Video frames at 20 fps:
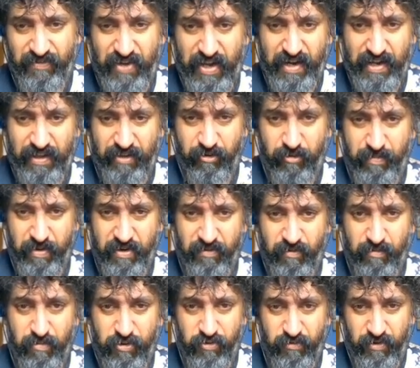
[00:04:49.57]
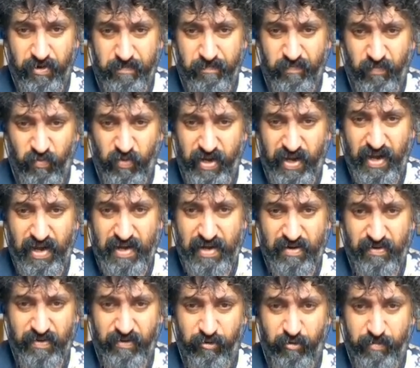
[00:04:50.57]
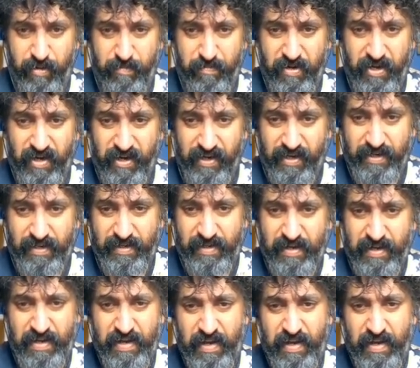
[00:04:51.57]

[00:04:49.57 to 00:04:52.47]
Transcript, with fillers: of get a little bit of a move on. We are a little bit behind.